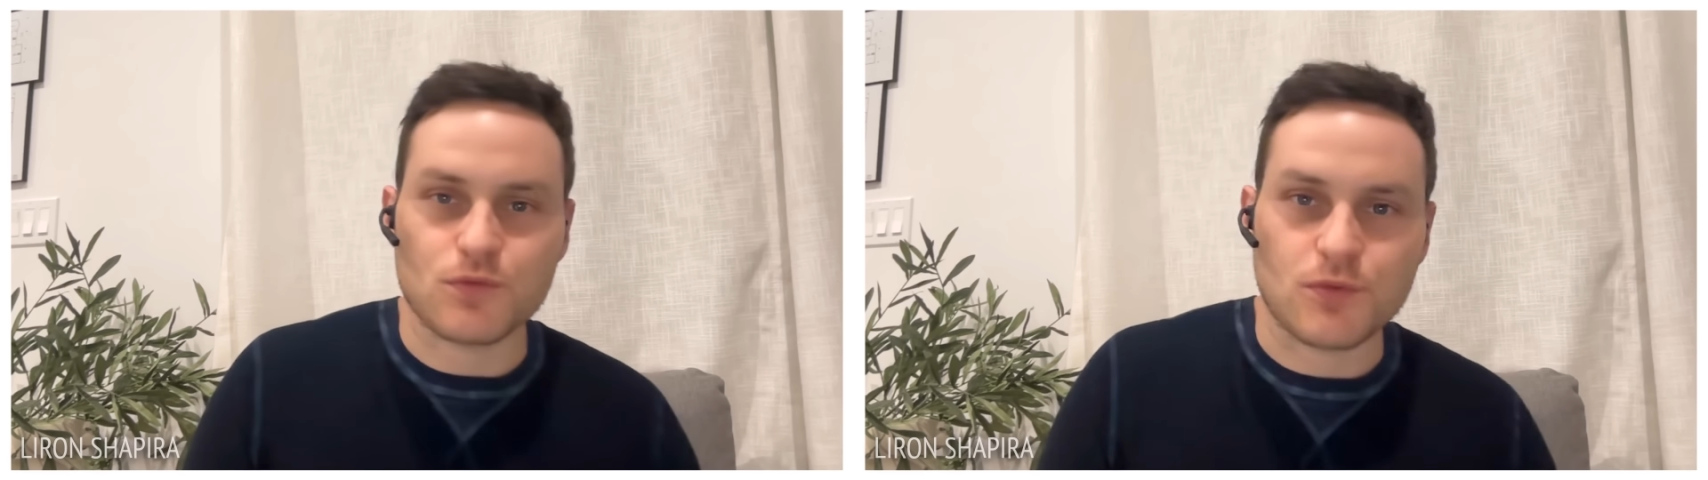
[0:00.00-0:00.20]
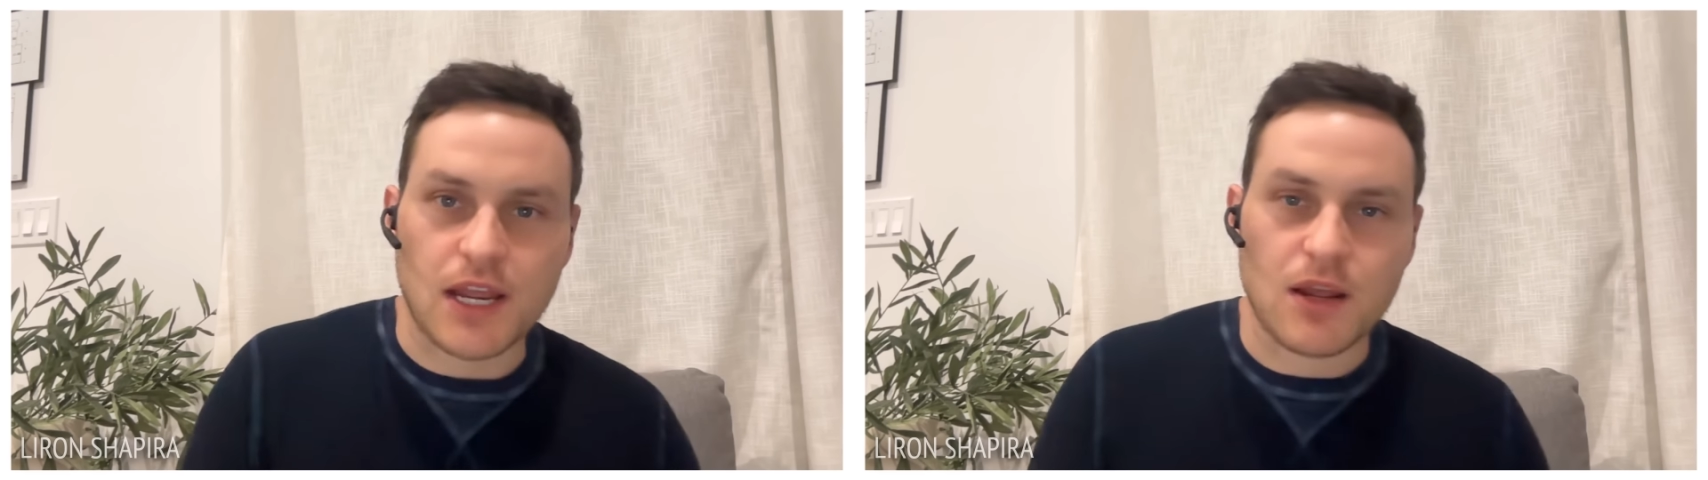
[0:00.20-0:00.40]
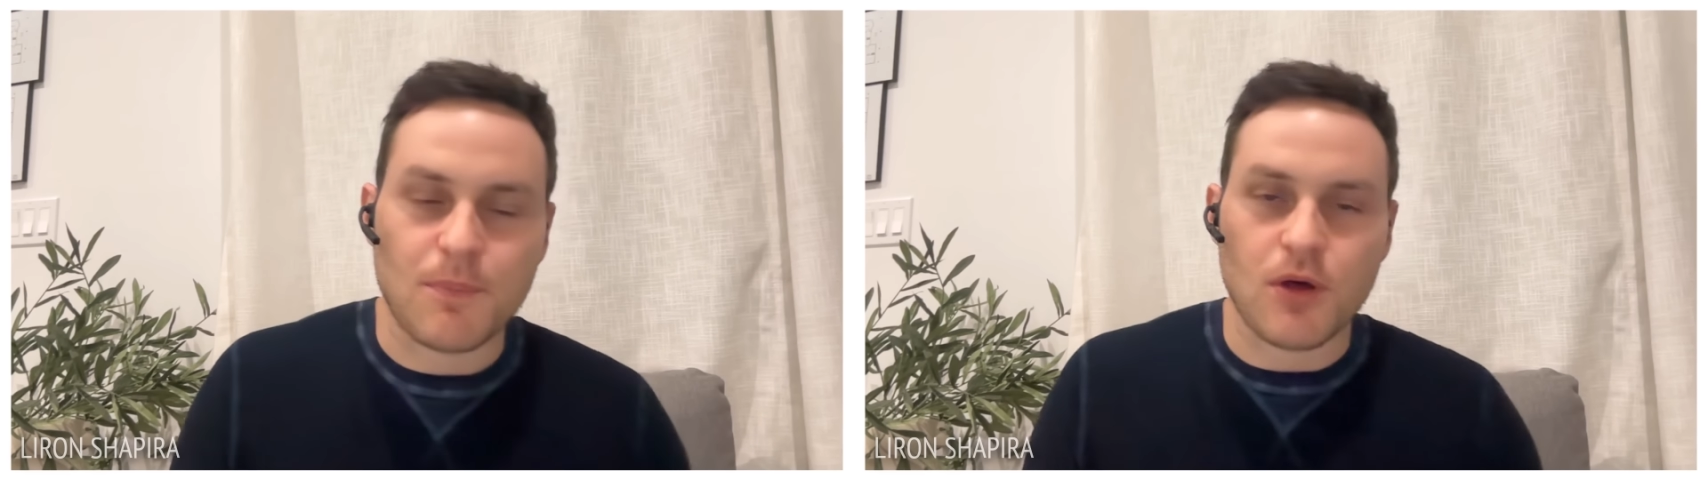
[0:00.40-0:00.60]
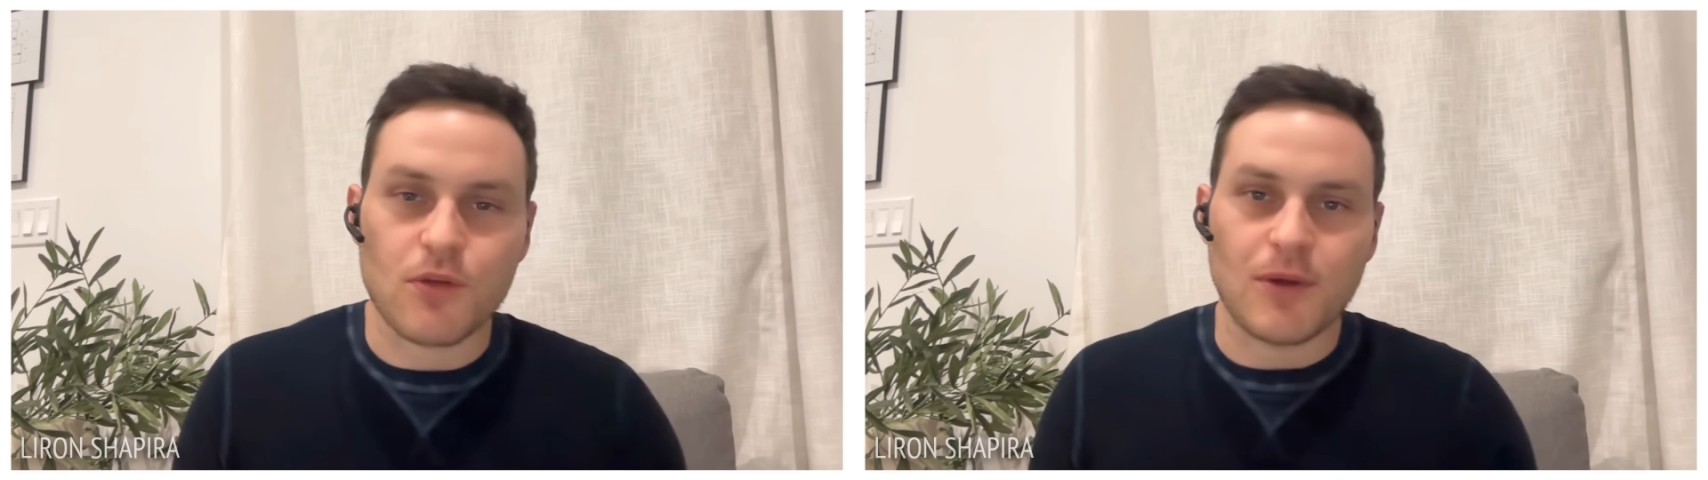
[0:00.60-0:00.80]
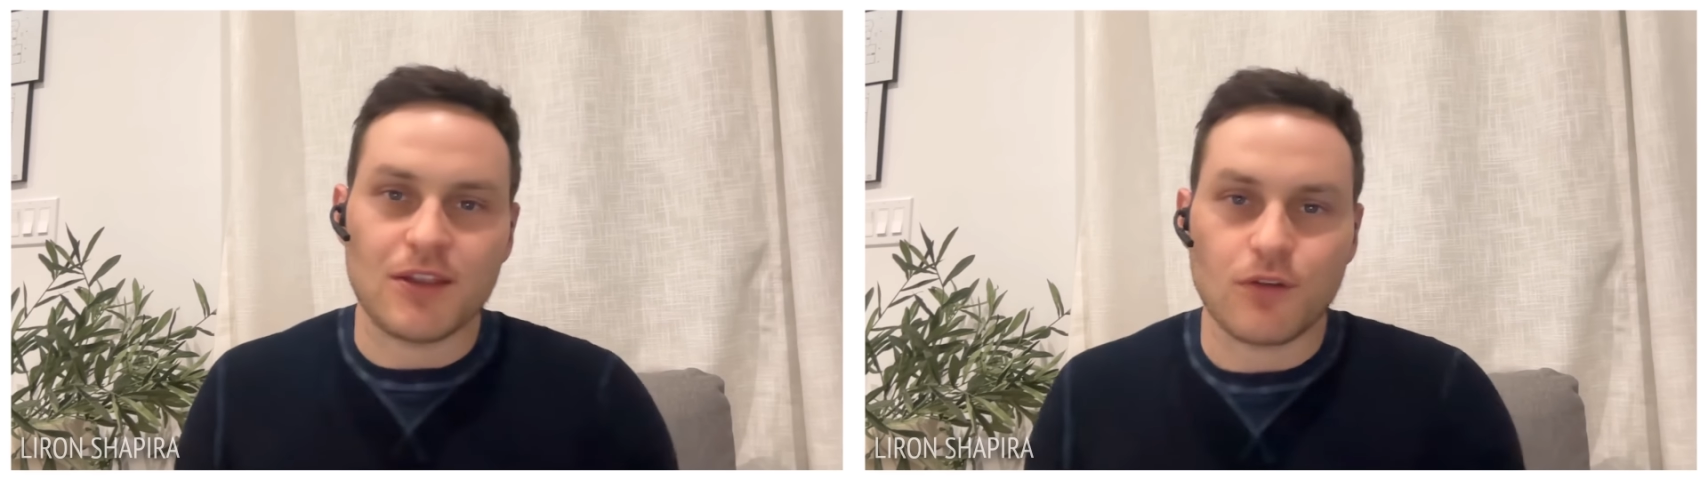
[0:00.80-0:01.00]
right up all
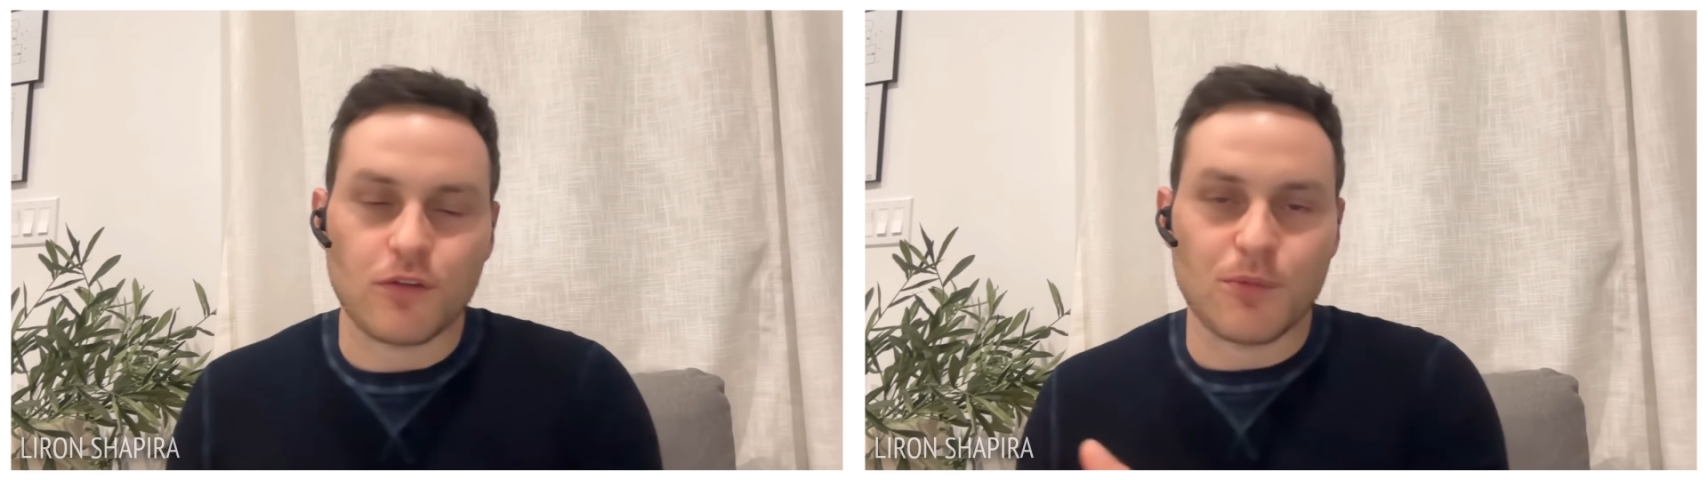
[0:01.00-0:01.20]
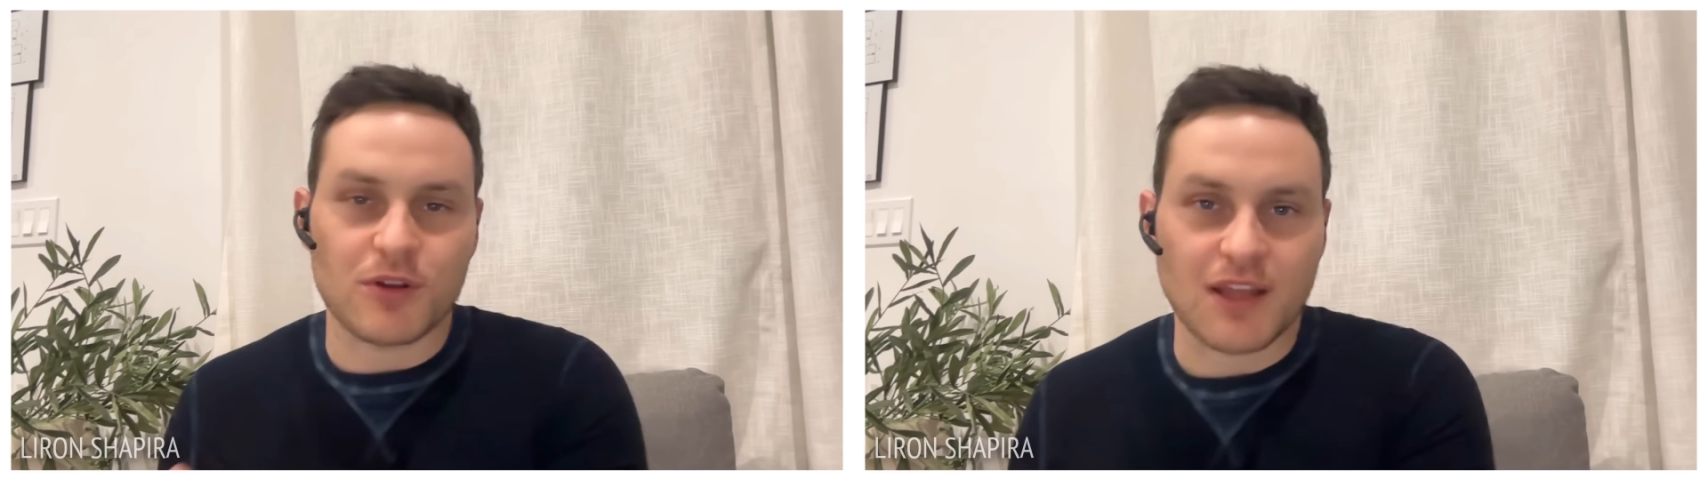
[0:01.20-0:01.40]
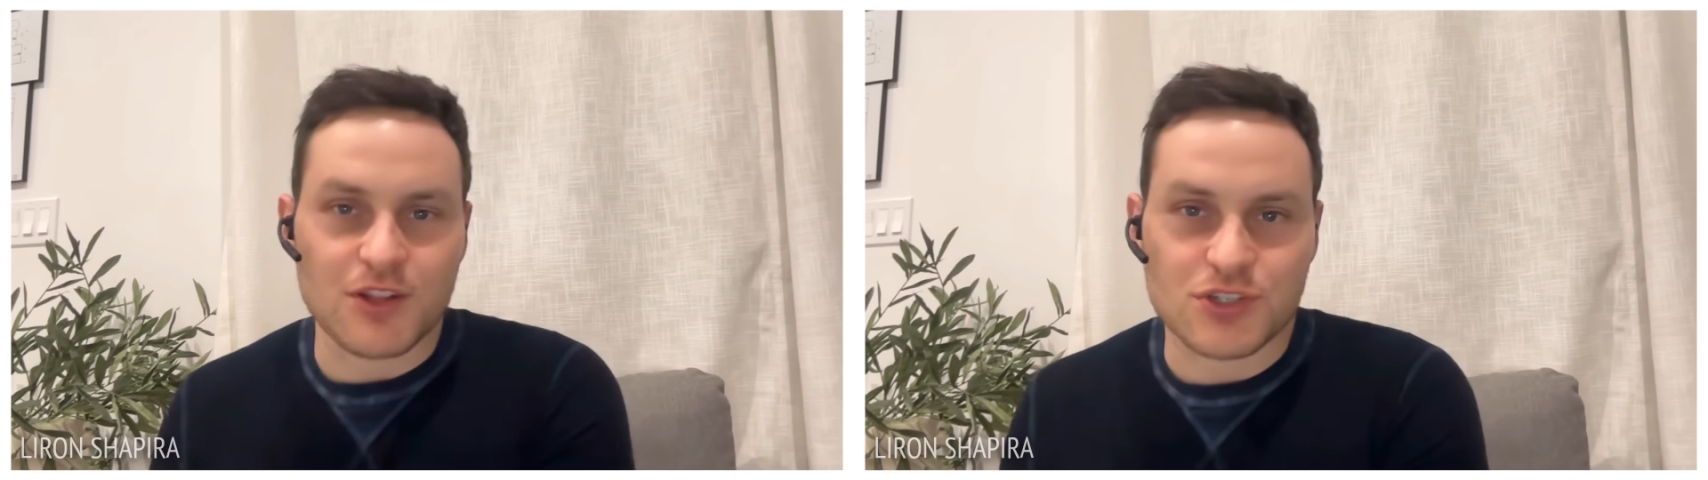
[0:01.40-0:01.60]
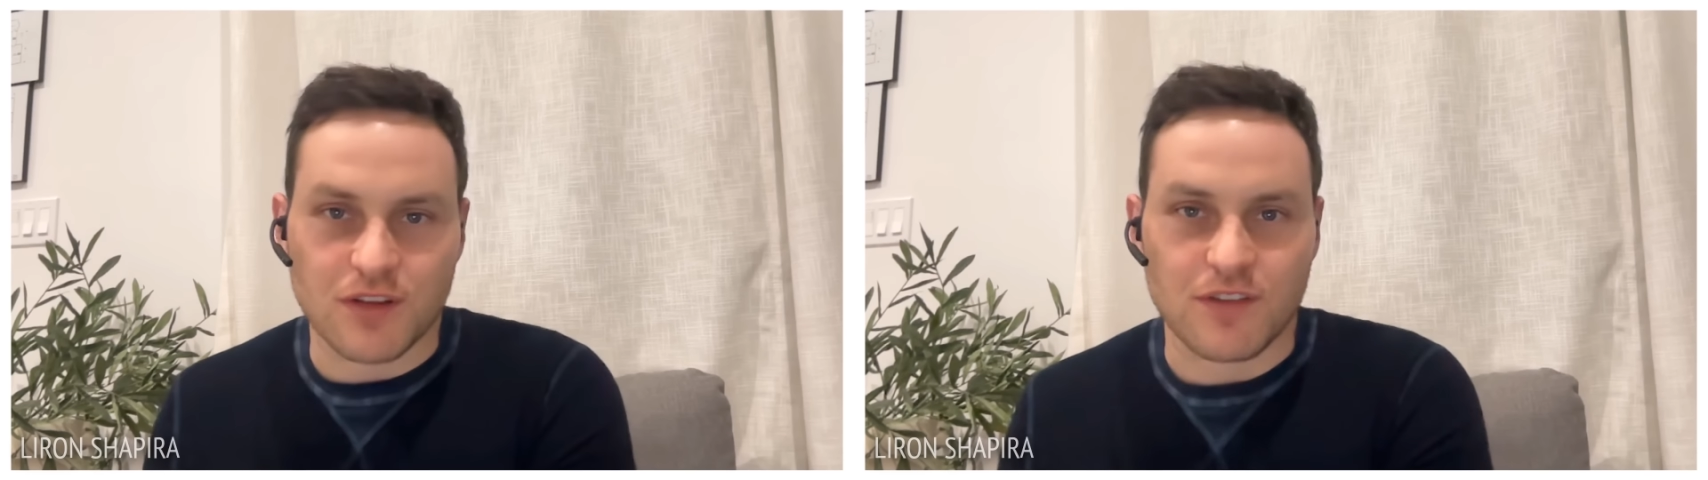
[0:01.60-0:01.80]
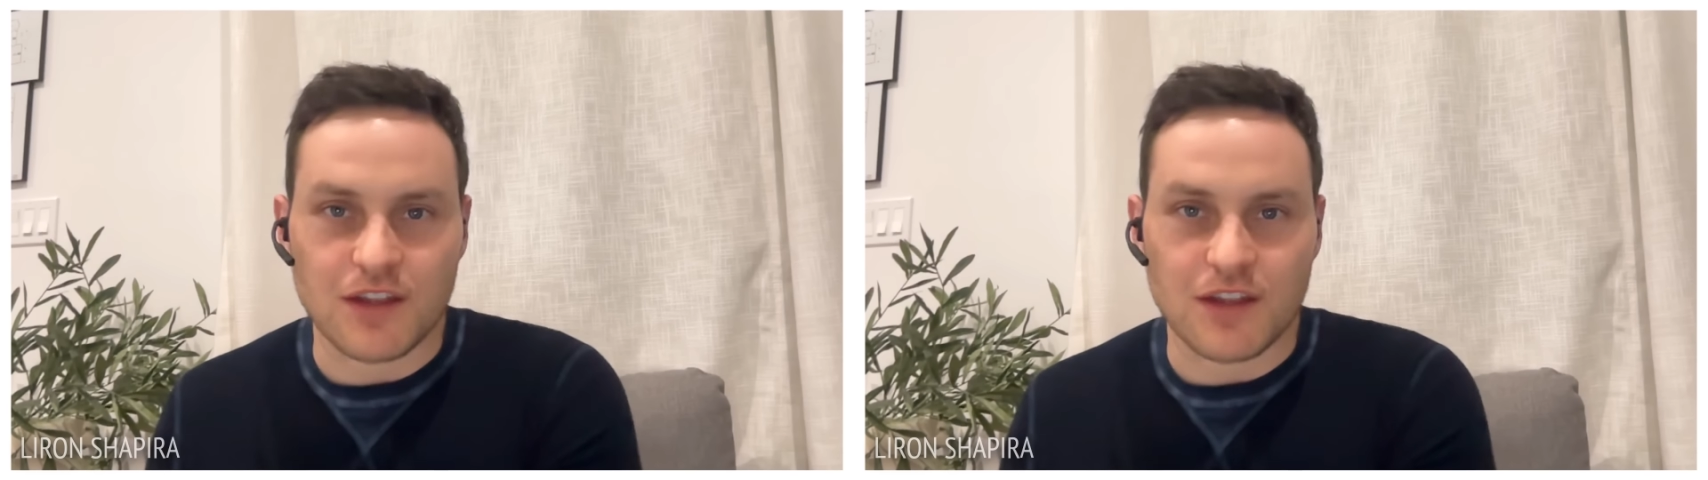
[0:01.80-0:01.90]
the way till superintelligence.